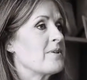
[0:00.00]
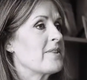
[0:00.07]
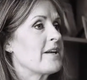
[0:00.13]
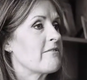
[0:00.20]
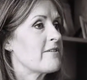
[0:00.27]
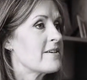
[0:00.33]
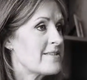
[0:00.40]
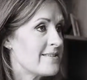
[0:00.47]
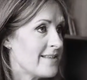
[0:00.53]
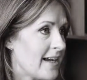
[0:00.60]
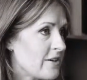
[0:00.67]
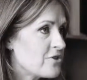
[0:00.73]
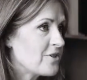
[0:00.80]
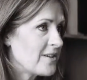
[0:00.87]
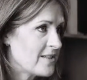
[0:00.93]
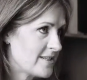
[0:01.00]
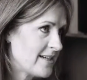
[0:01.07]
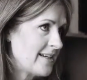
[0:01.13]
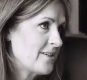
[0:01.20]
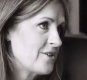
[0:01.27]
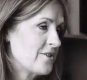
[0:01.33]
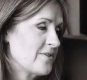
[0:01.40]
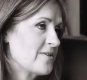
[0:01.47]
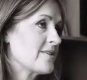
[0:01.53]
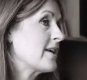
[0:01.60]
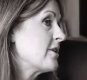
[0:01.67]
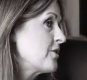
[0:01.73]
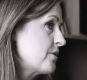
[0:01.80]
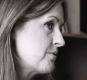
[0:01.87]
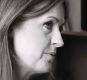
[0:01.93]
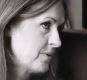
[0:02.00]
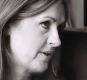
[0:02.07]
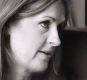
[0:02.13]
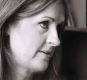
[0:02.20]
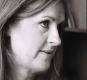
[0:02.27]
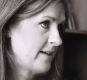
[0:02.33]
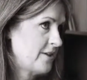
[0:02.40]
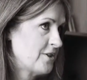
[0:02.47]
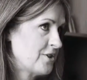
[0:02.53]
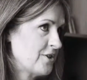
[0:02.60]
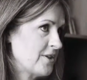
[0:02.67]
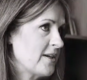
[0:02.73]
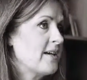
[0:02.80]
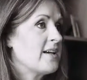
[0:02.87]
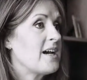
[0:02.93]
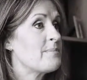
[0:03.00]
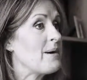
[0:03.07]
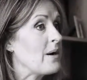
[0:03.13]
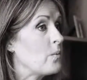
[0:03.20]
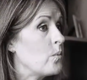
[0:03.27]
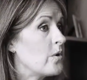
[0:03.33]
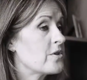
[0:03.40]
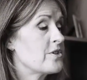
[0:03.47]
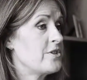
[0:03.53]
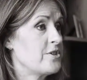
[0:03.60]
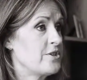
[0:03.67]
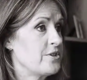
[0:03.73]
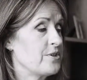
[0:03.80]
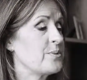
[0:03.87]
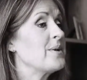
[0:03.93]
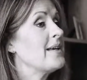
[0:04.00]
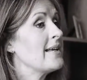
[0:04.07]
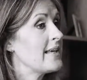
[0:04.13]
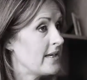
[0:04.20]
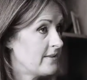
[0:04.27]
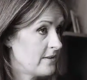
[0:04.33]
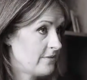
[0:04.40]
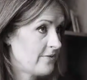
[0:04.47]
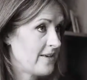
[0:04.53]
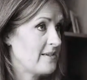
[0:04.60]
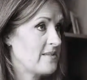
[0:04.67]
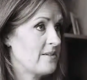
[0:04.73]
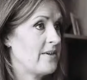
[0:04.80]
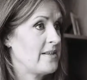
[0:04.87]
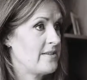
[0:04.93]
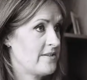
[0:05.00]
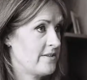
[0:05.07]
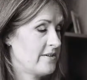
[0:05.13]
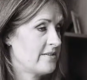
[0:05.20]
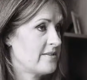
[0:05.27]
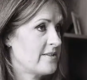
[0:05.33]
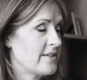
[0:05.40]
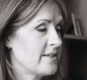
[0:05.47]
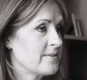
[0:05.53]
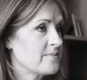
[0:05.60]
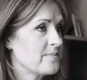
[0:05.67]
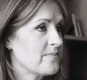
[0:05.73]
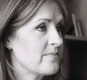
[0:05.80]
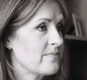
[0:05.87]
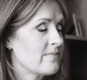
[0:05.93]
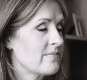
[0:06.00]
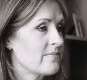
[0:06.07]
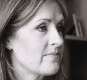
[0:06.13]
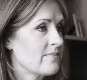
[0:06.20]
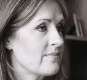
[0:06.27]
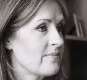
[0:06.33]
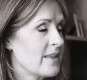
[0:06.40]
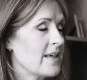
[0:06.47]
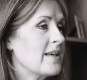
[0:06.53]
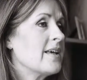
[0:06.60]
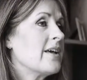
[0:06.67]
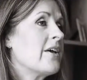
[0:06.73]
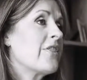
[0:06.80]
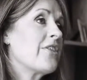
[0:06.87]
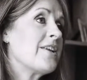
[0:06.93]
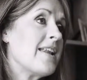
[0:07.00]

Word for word: that there is natural intelligence in your organisation about what to do in the face of uncertainty. The